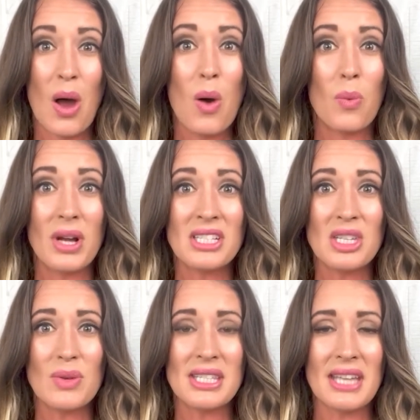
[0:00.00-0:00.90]
Once
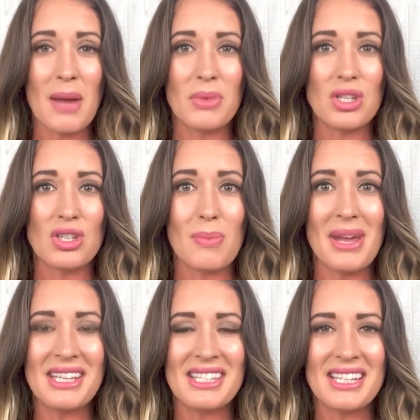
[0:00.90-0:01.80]
you establish the
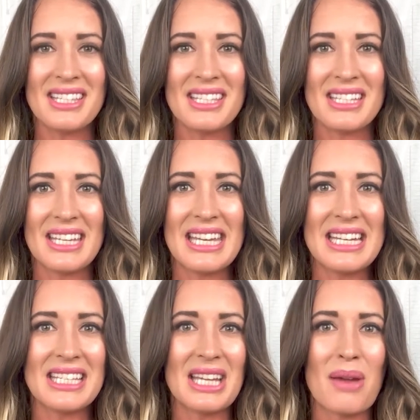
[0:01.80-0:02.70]
basics, it
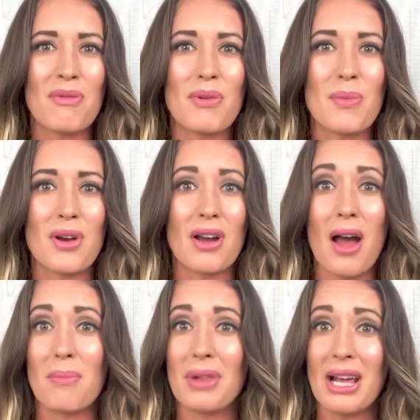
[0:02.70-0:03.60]
is time for more
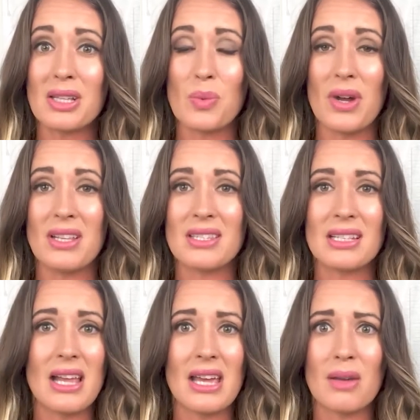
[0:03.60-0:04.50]
complex ones
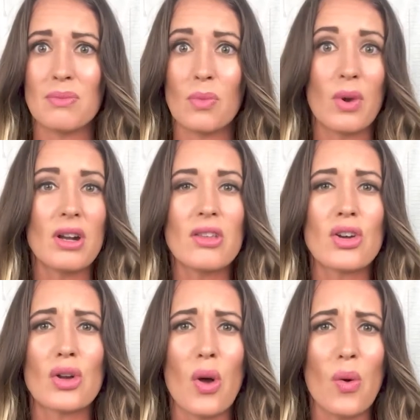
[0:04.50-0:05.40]
like, what are
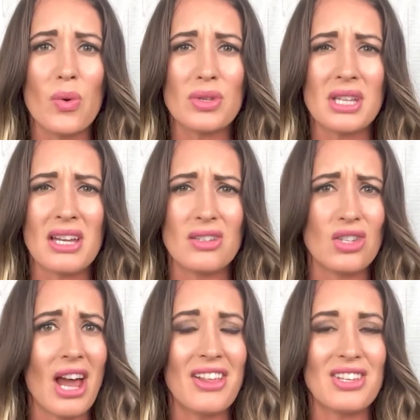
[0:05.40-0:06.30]
their goals and
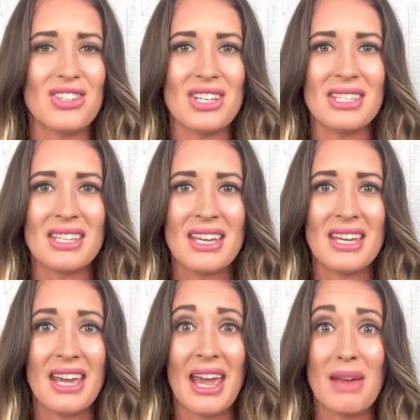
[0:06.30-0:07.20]
challenges?
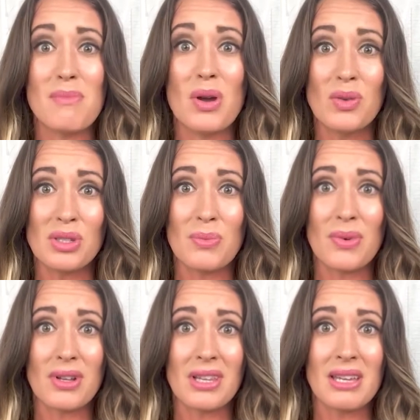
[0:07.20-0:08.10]
And most
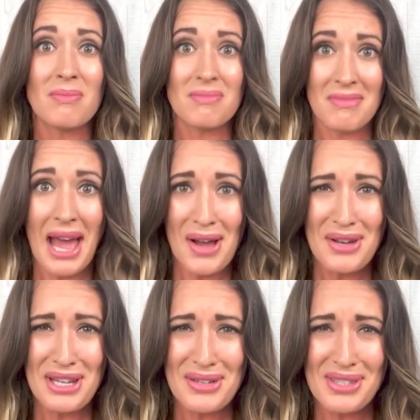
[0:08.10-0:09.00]
importantly, how
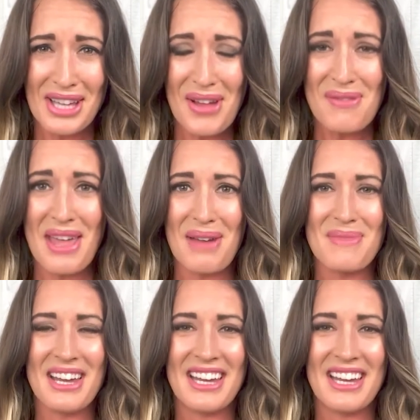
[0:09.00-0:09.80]
can you solve them?